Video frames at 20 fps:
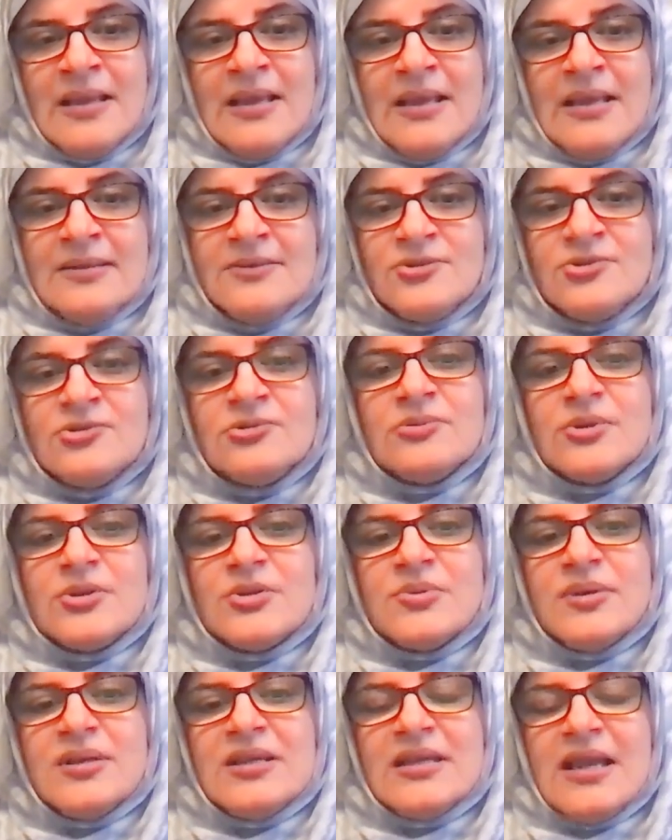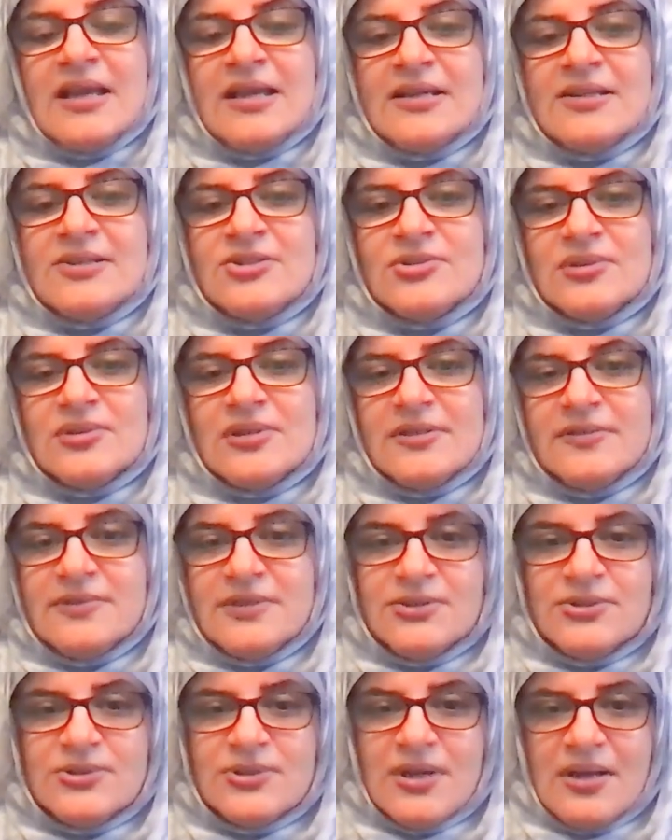and do what we can to live the
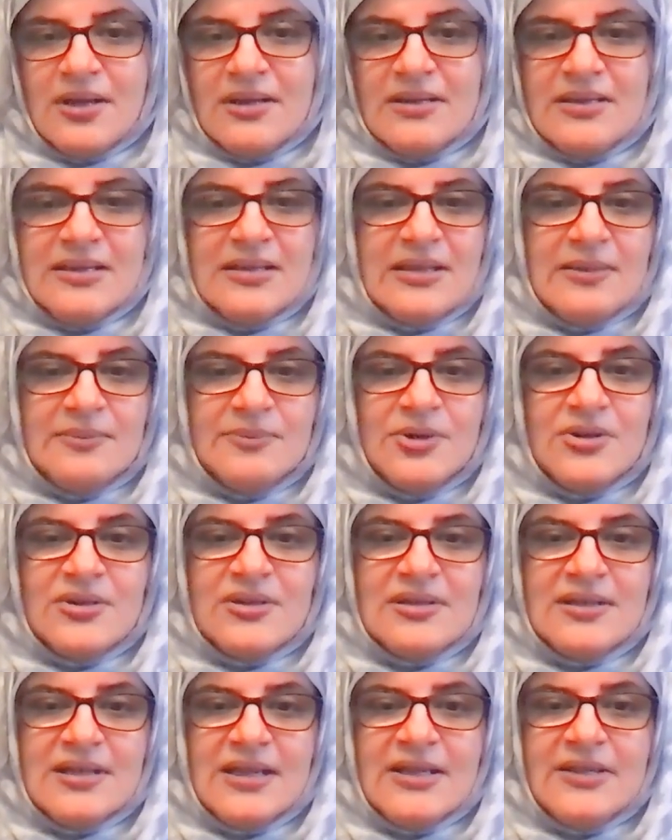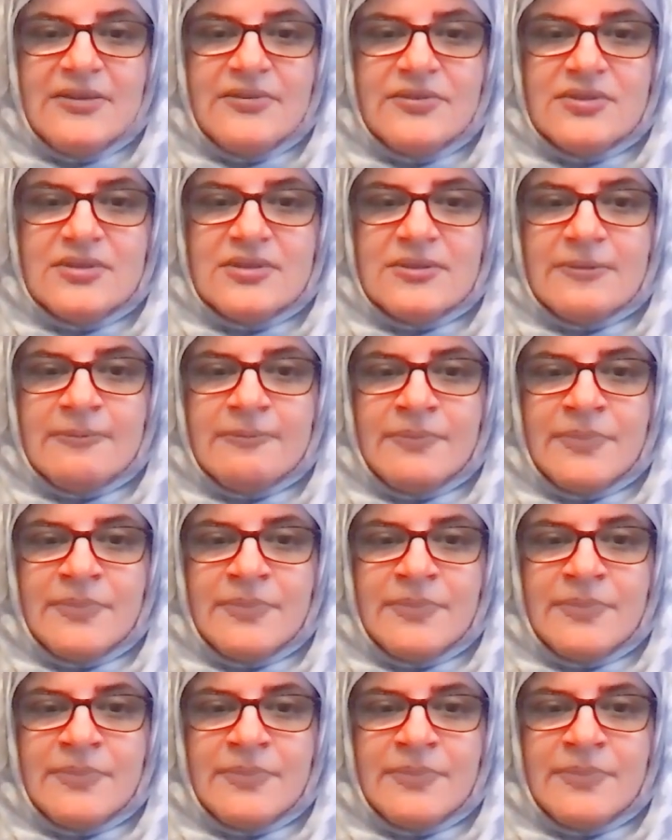Quran in our modern lives.